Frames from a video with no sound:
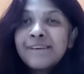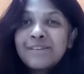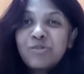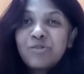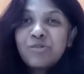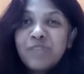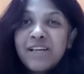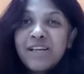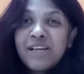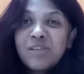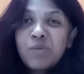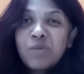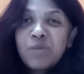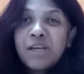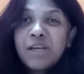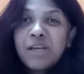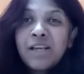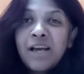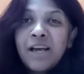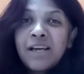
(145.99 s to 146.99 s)
So that's
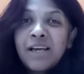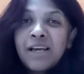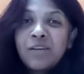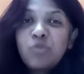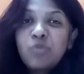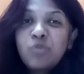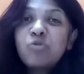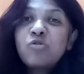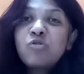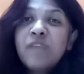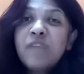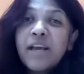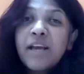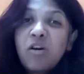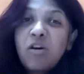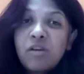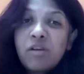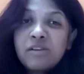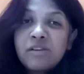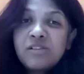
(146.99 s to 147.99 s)
when I took to
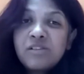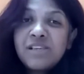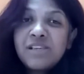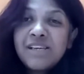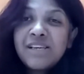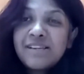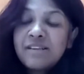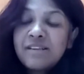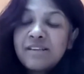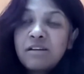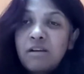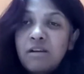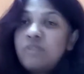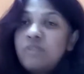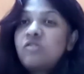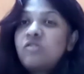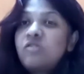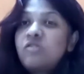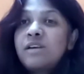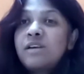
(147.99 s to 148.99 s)
psychology as a
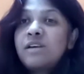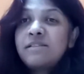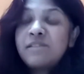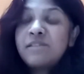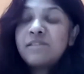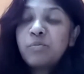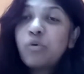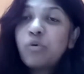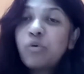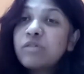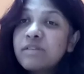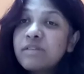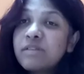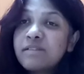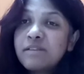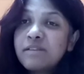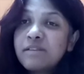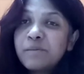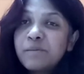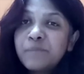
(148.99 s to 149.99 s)
crutch, as a support
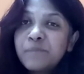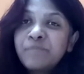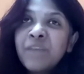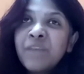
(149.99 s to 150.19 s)
system.